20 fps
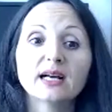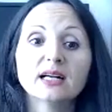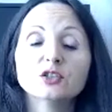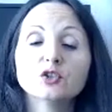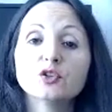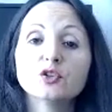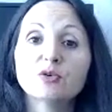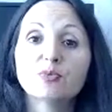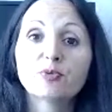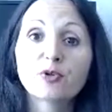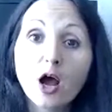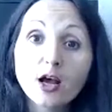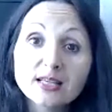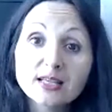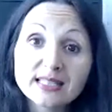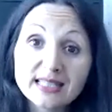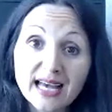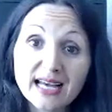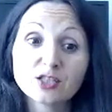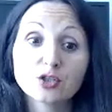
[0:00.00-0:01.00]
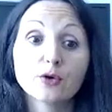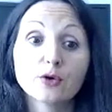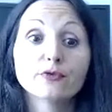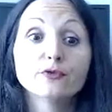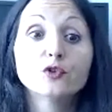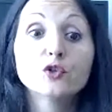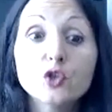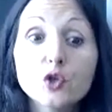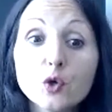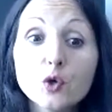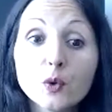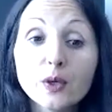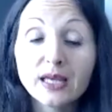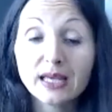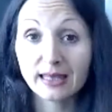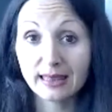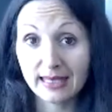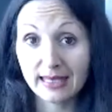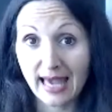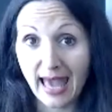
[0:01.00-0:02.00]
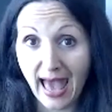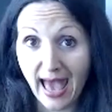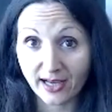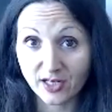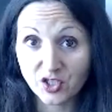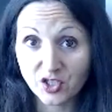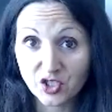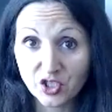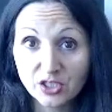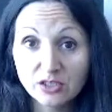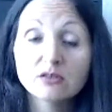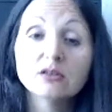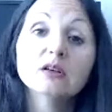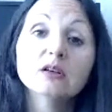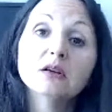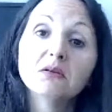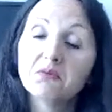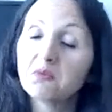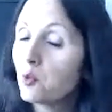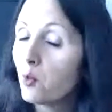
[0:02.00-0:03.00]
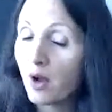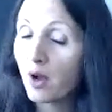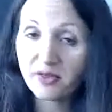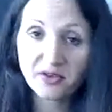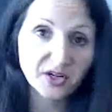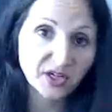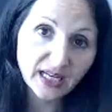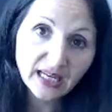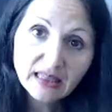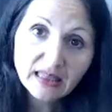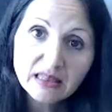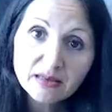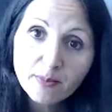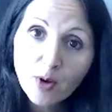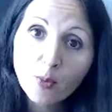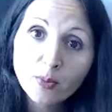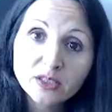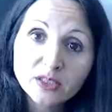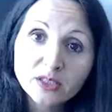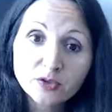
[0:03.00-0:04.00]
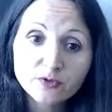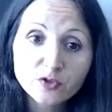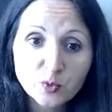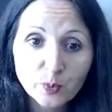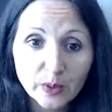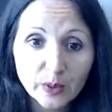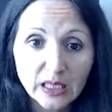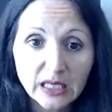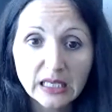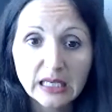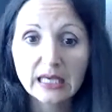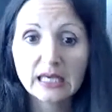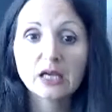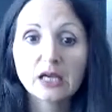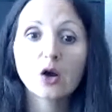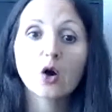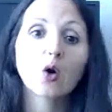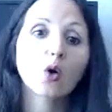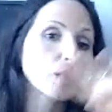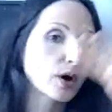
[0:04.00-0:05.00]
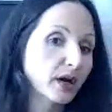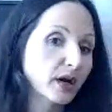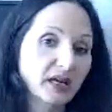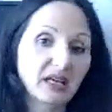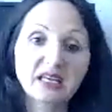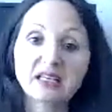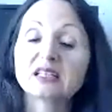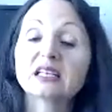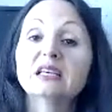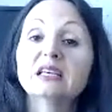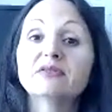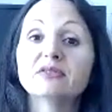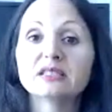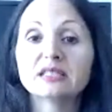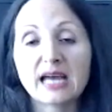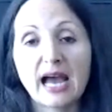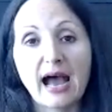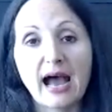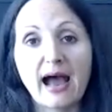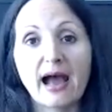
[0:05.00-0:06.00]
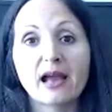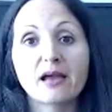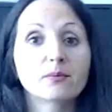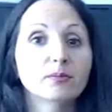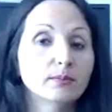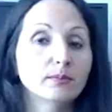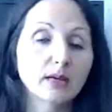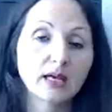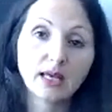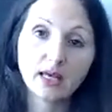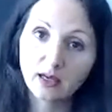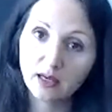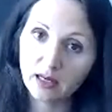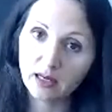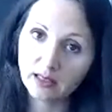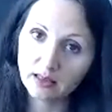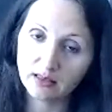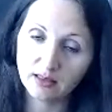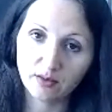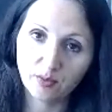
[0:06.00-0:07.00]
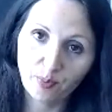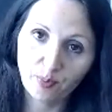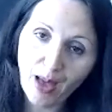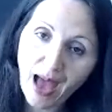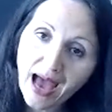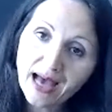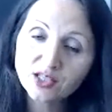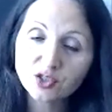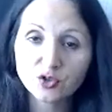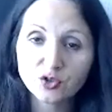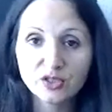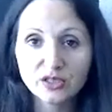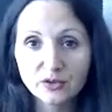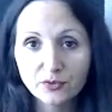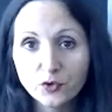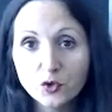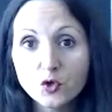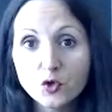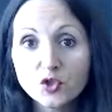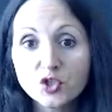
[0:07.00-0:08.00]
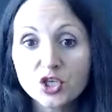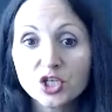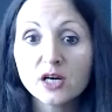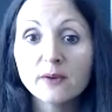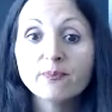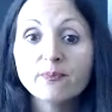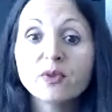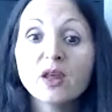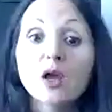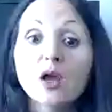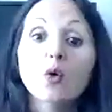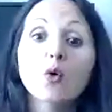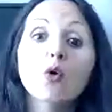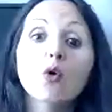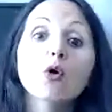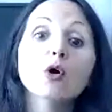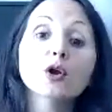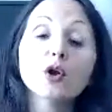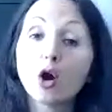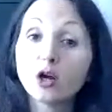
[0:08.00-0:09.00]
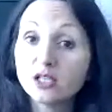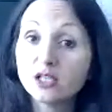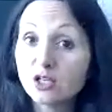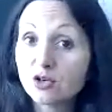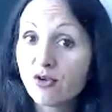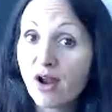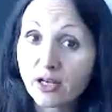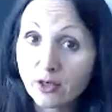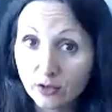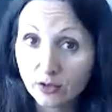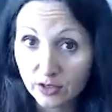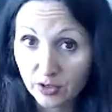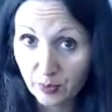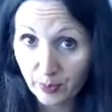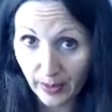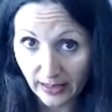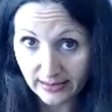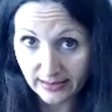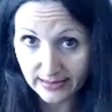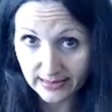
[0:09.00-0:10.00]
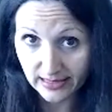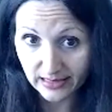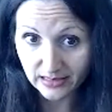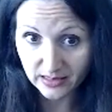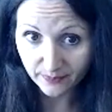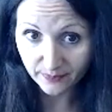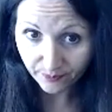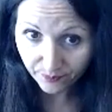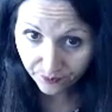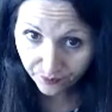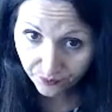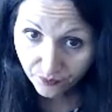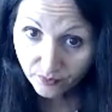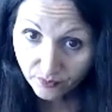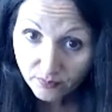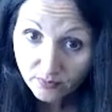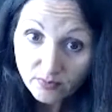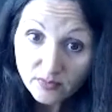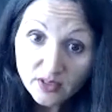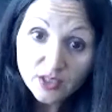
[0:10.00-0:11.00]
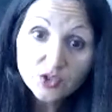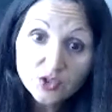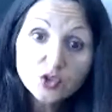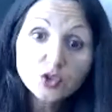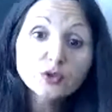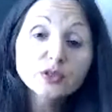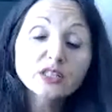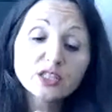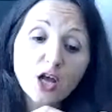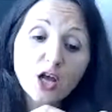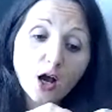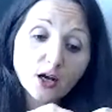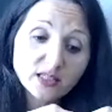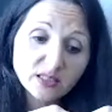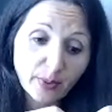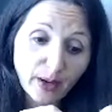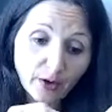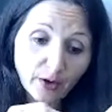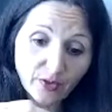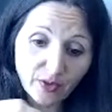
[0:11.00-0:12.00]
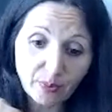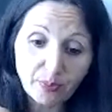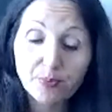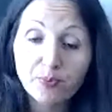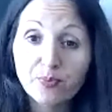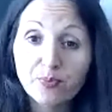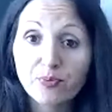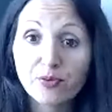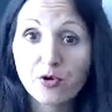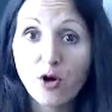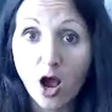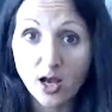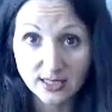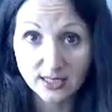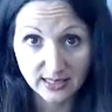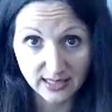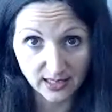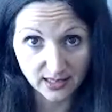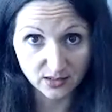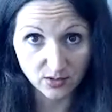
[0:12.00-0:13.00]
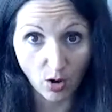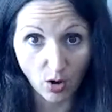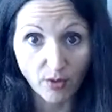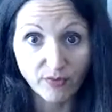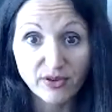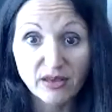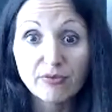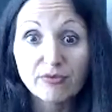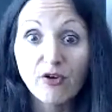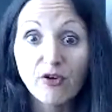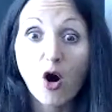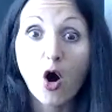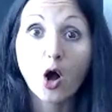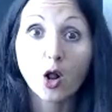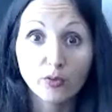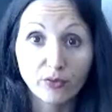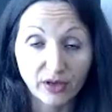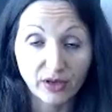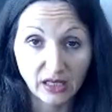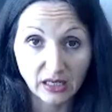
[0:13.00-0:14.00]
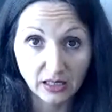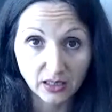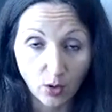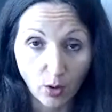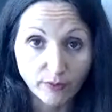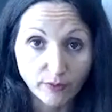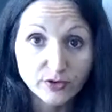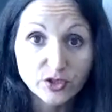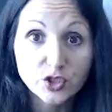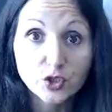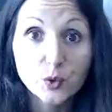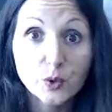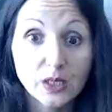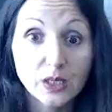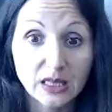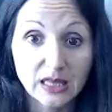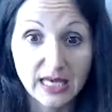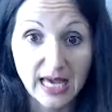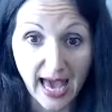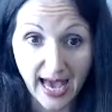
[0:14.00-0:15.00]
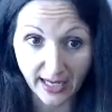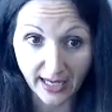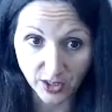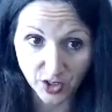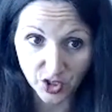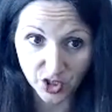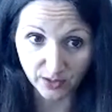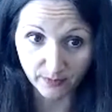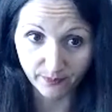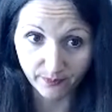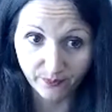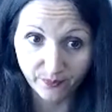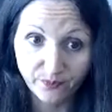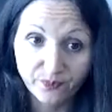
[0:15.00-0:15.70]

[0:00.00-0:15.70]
to the process of doing the action, whether in the moment of speaking or in a given time in the past or in the future, or on a regular basis. So it talks about the process of evolving, of doing the action.